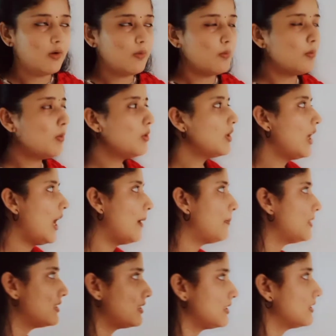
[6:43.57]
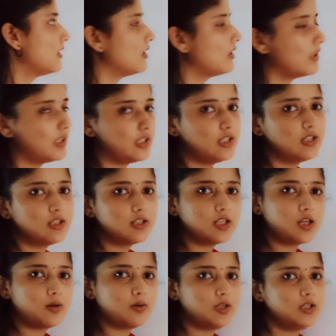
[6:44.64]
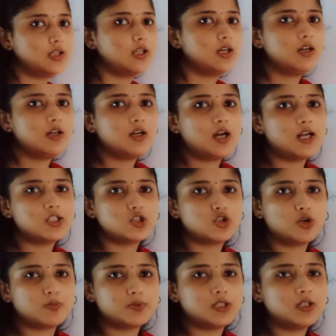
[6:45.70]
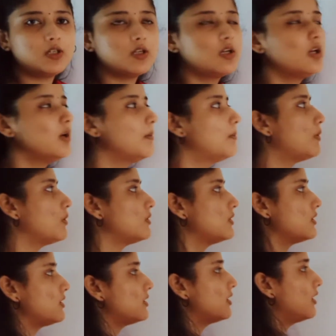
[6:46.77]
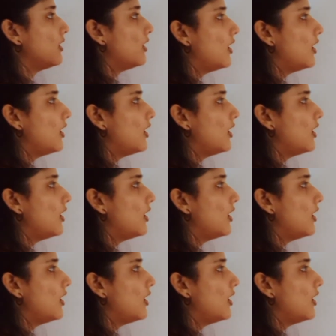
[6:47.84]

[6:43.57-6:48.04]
What happens in the adsorption process?